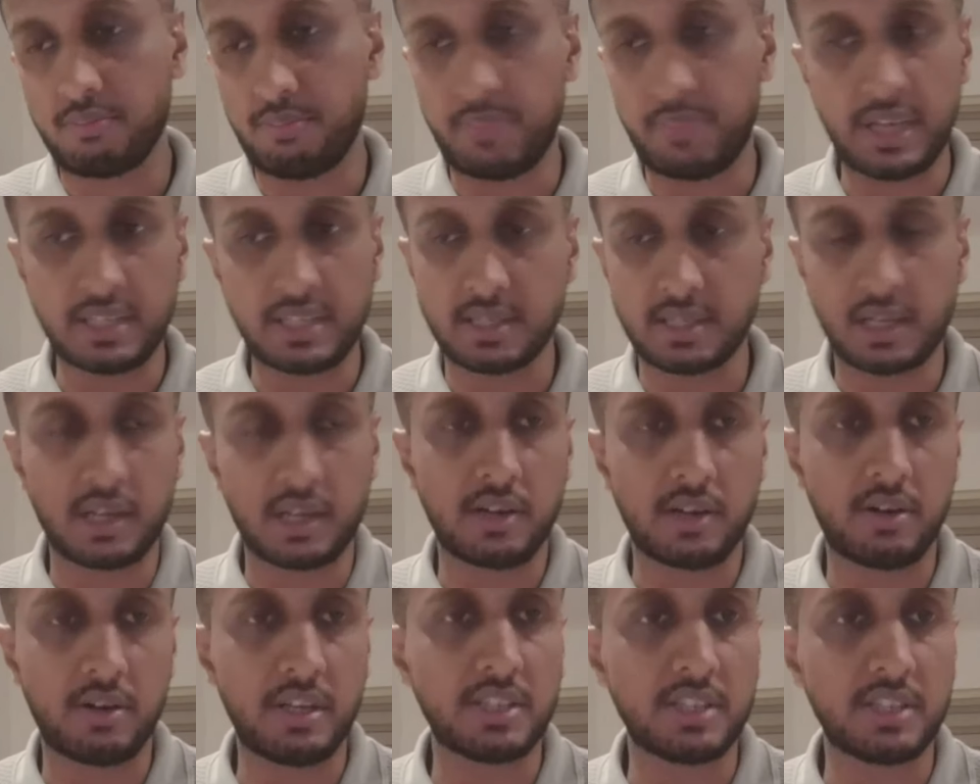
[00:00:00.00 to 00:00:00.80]

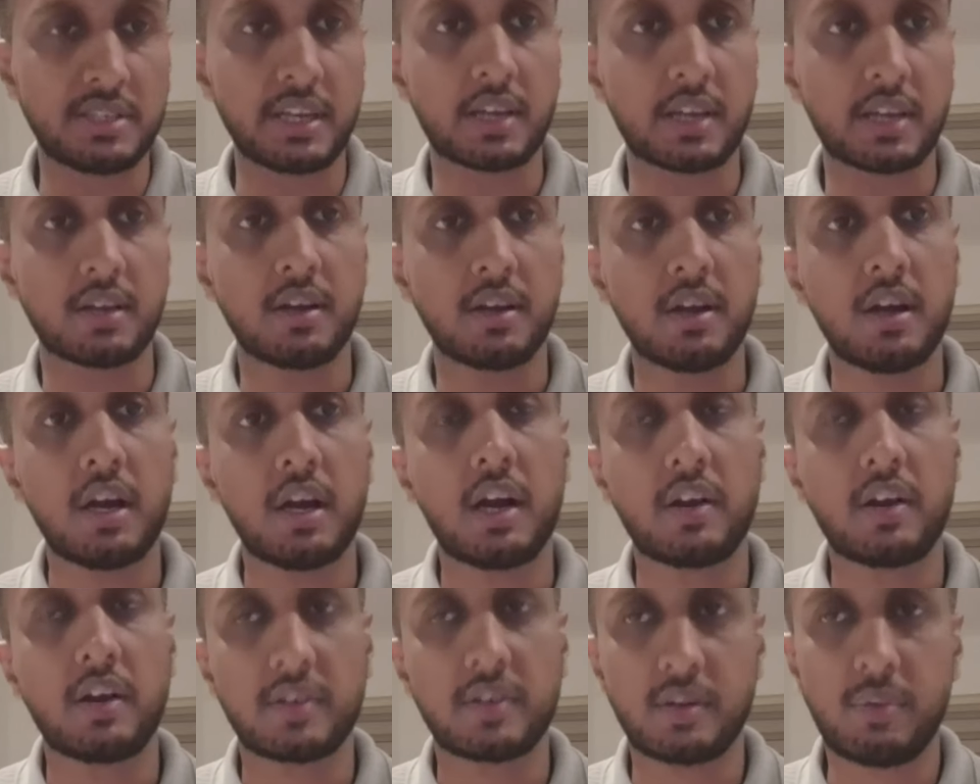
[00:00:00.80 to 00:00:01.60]
basically recheck
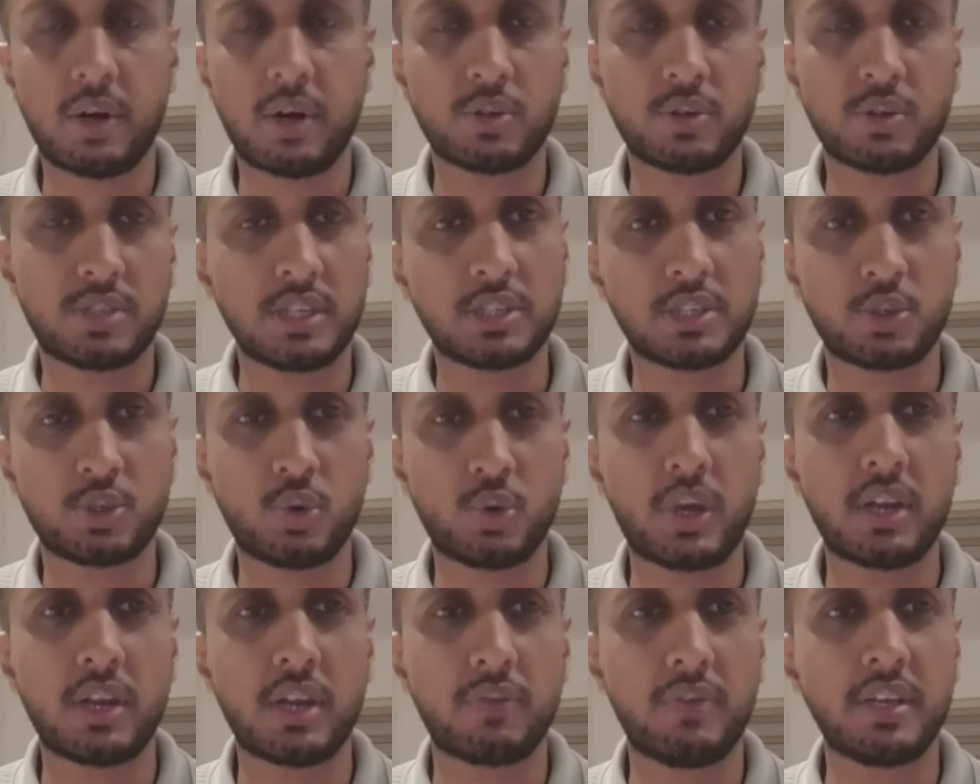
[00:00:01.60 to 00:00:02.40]
after about six to
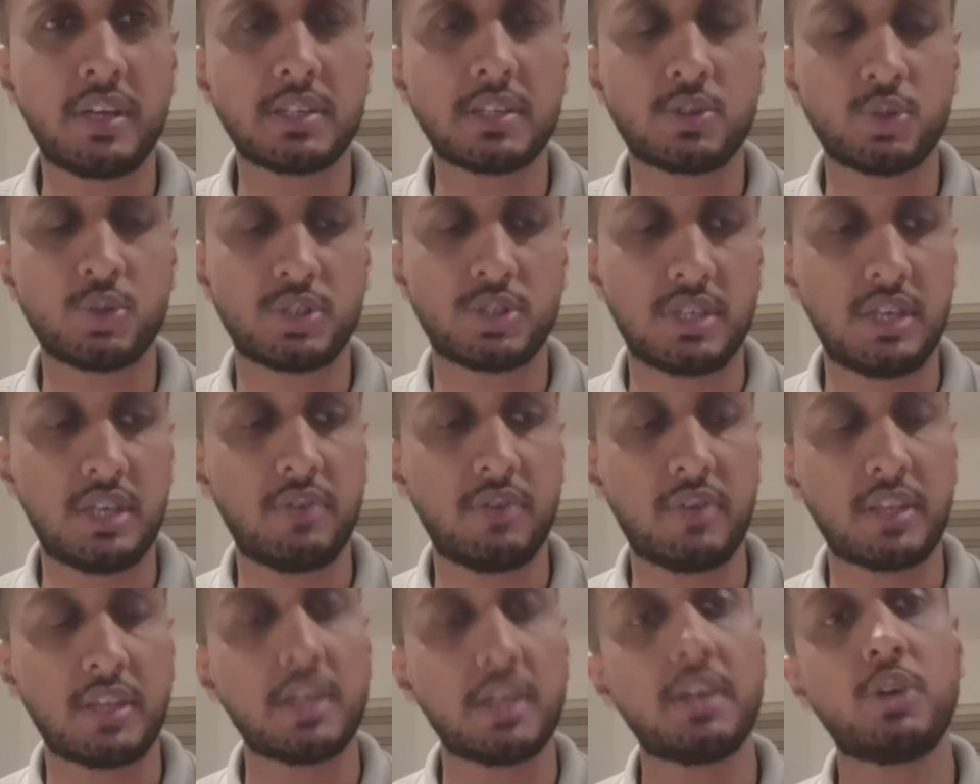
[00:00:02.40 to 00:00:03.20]
eight weeks to see
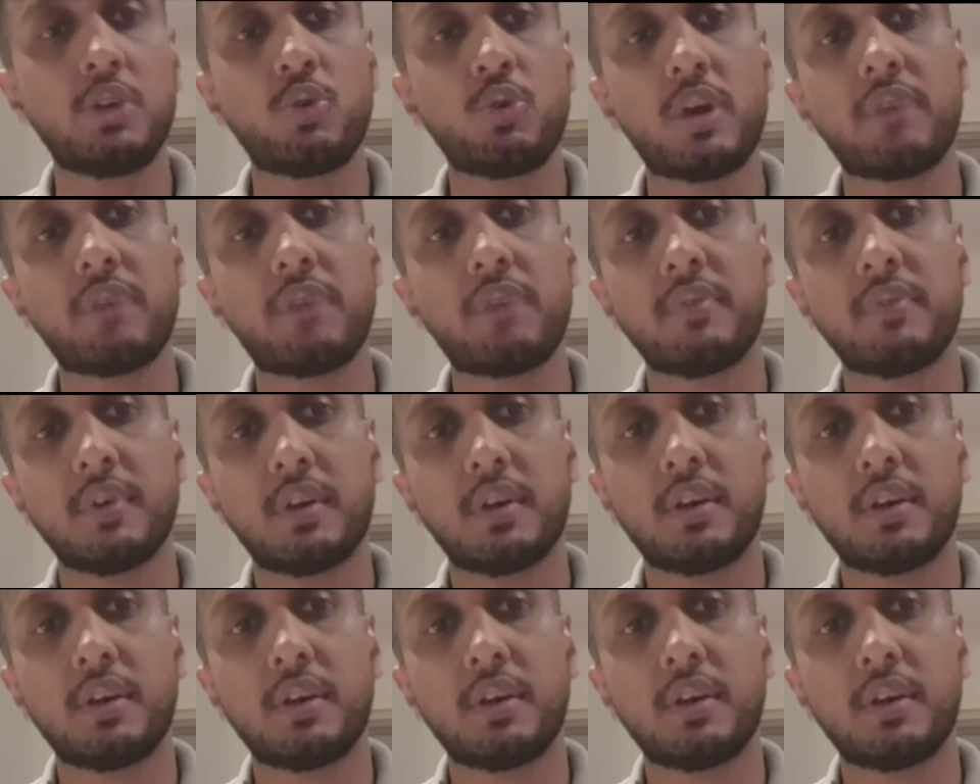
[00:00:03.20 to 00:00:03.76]
whether you have